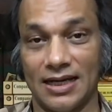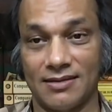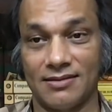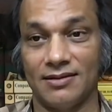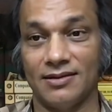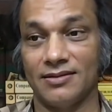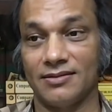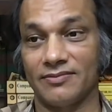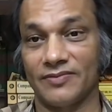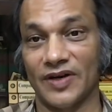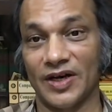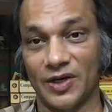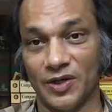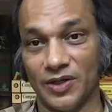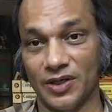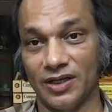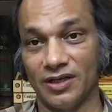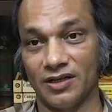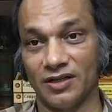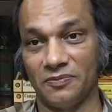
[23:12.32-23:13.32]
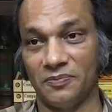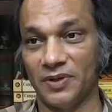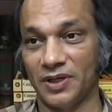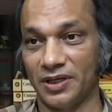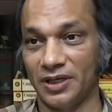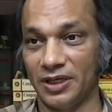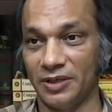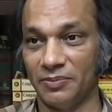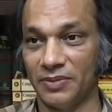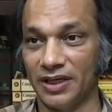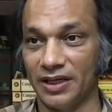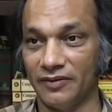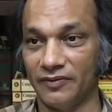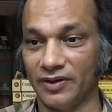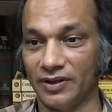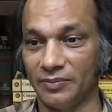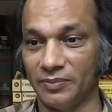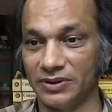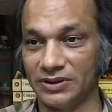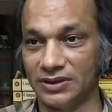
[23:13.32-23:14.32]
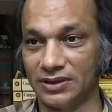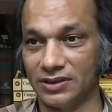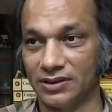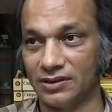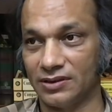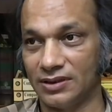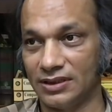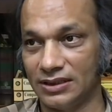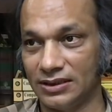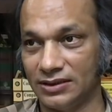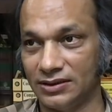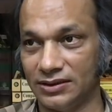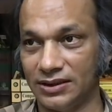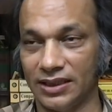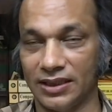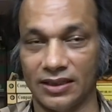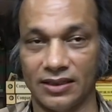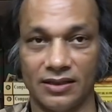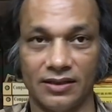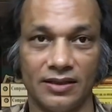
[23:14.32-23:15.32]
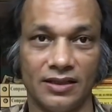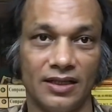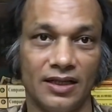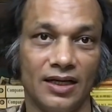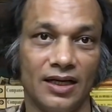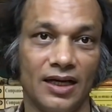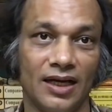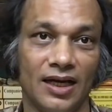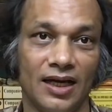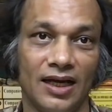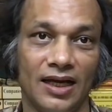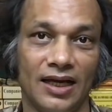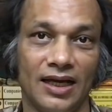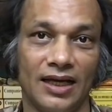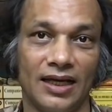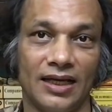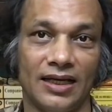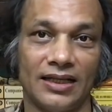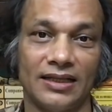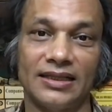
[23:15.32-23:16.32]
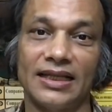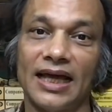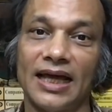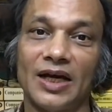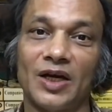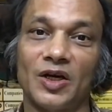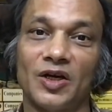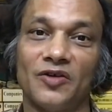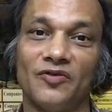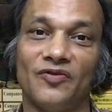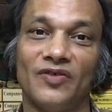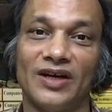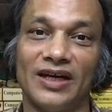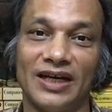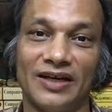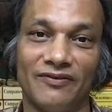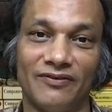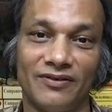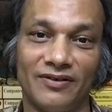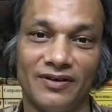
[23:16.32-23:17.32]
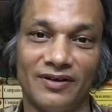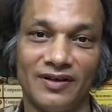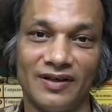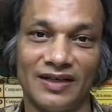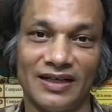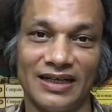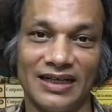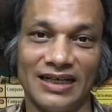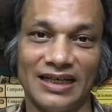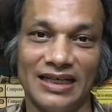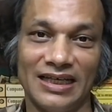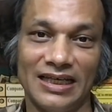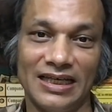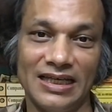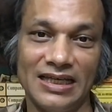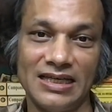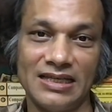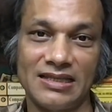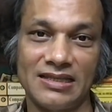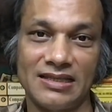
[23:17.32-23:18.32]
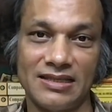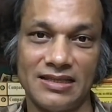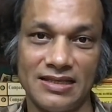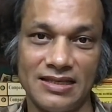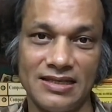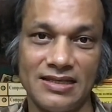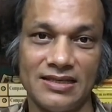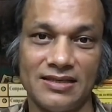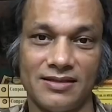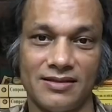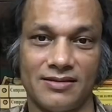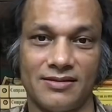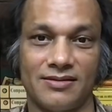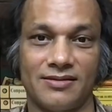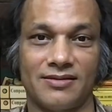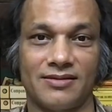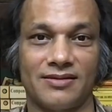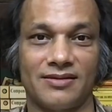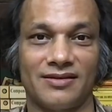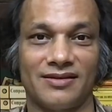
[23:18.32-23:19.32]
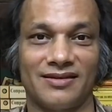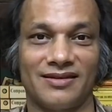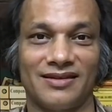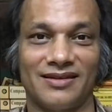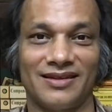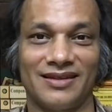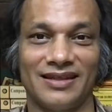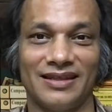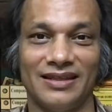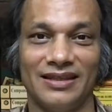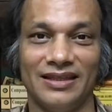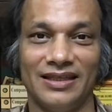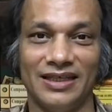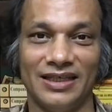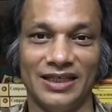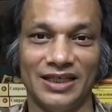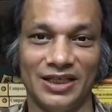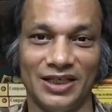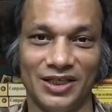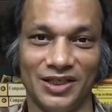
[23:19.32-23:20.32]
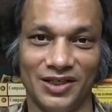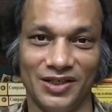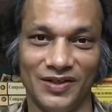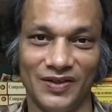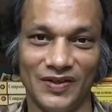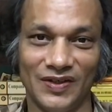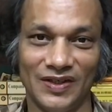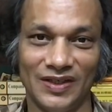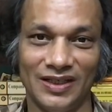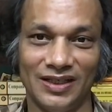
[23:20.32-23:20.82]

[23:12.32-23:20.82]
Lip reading: excellent strategy, and especially by one Mr. Singh, that whenever he sees the